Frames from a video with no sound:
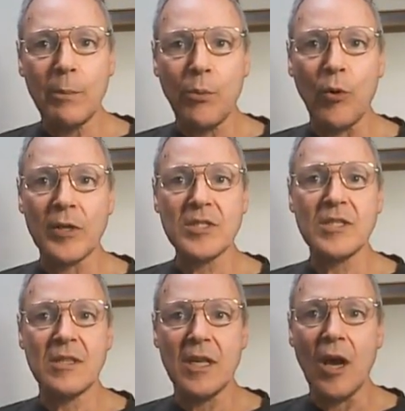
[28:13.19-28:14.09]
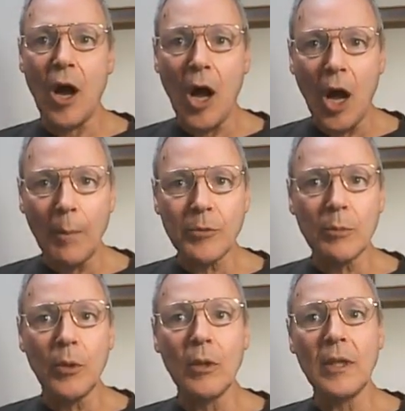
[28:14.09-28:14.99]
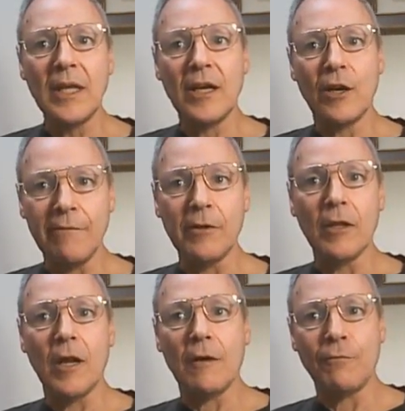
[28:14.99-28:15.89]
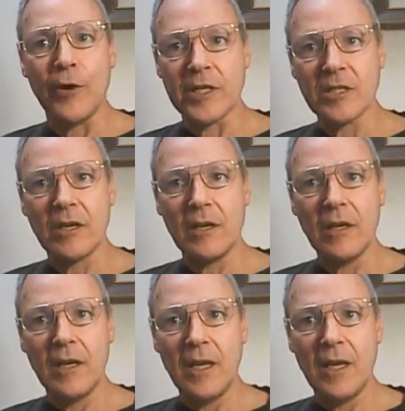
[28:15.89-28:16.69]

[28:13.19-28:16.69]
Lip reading: reports the optimal level of risk.